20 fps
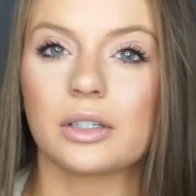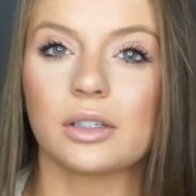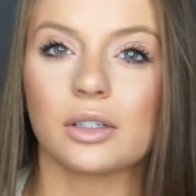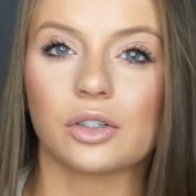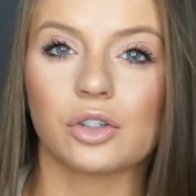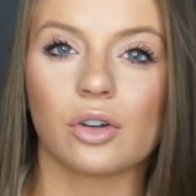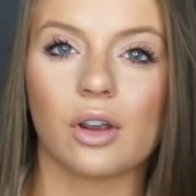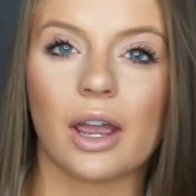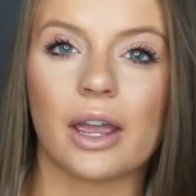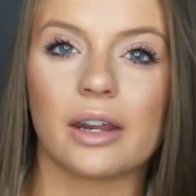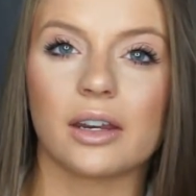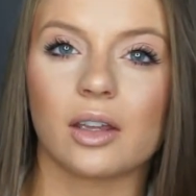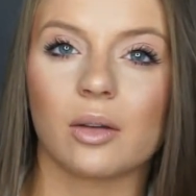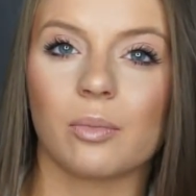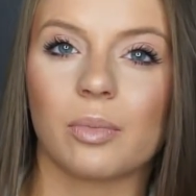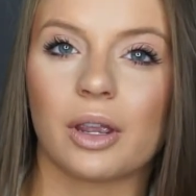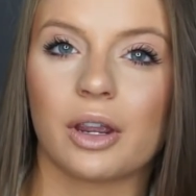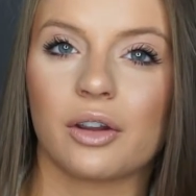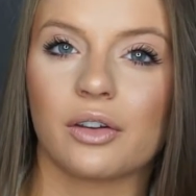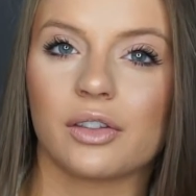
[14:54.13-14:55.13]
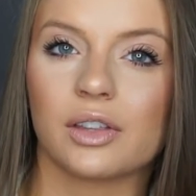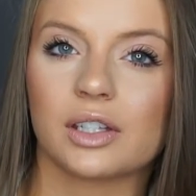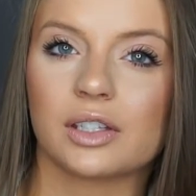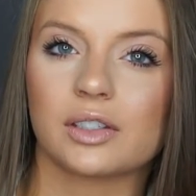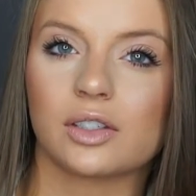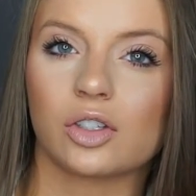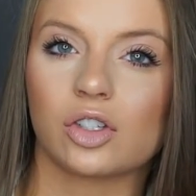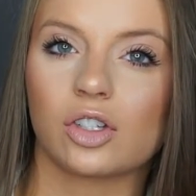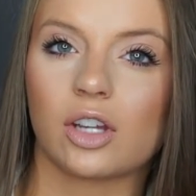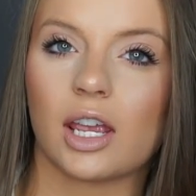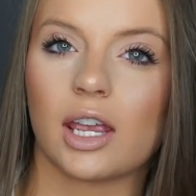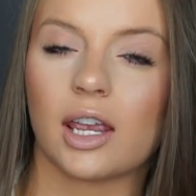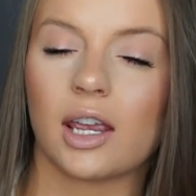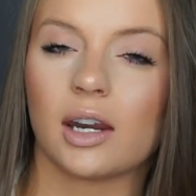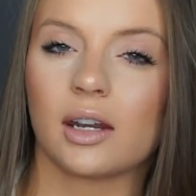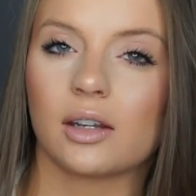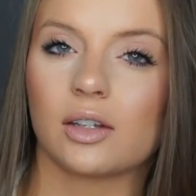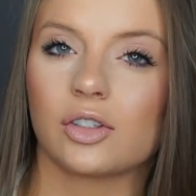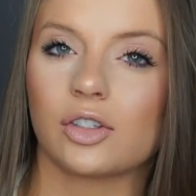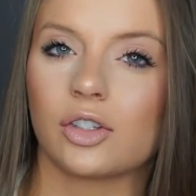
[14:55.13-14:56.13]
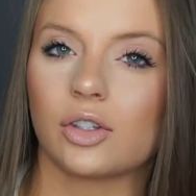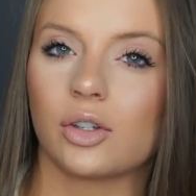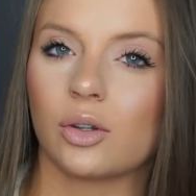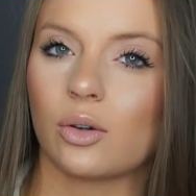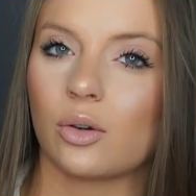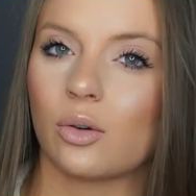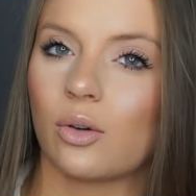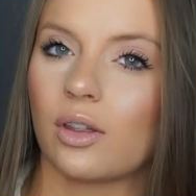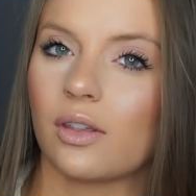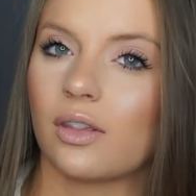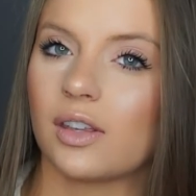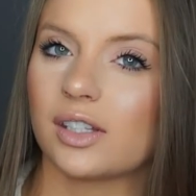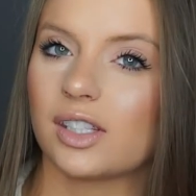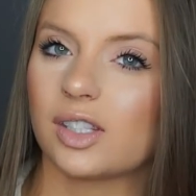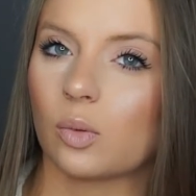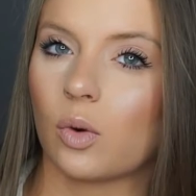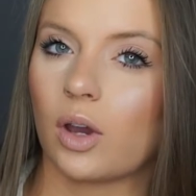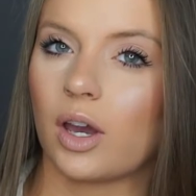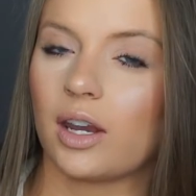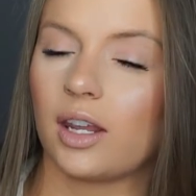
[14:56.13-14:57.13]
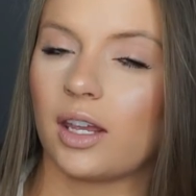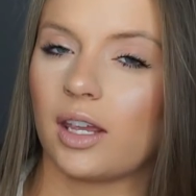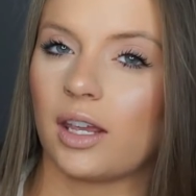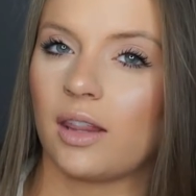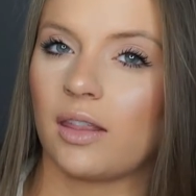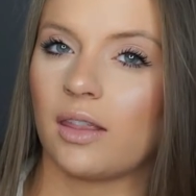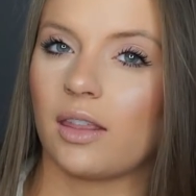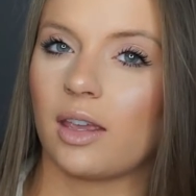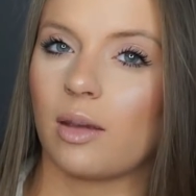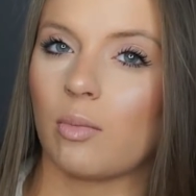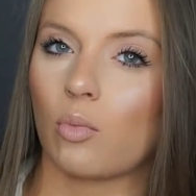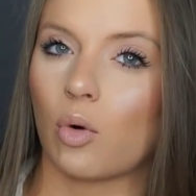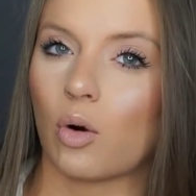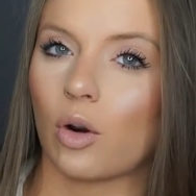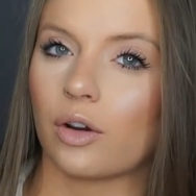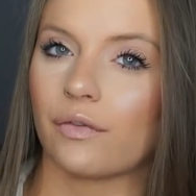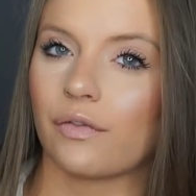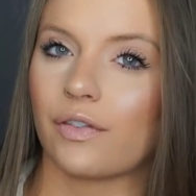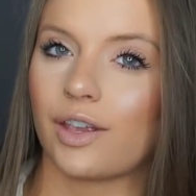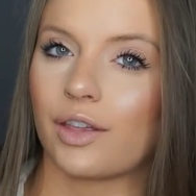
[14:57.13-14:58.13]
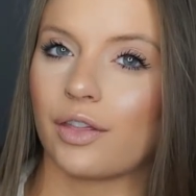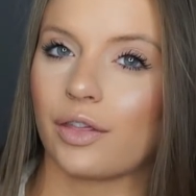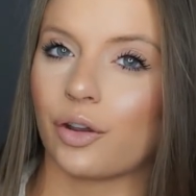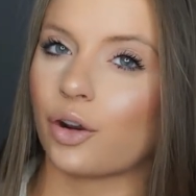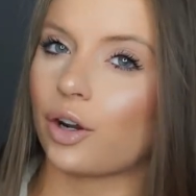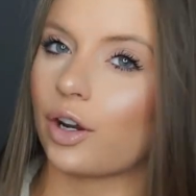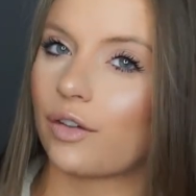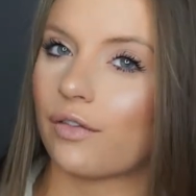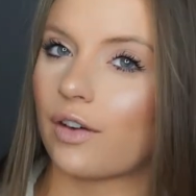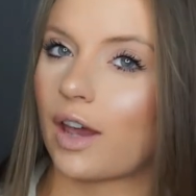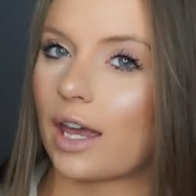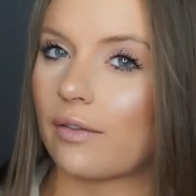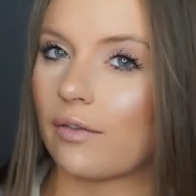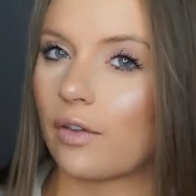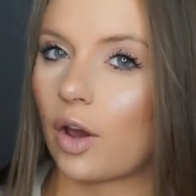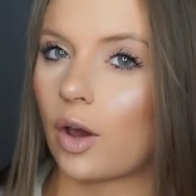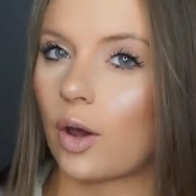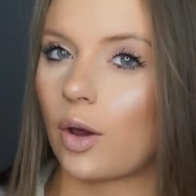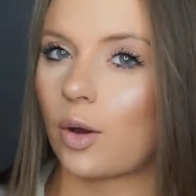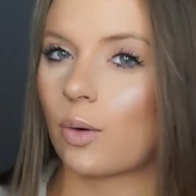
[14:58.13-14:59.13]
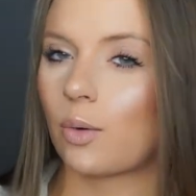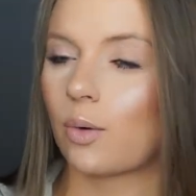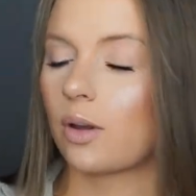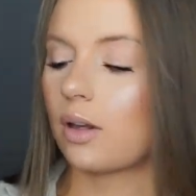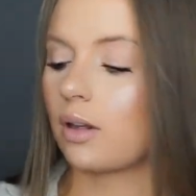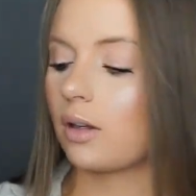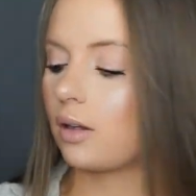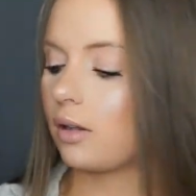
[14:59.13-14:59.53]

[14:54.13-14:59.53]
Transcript: going to try and compare this shade to this one in the Morphe 350.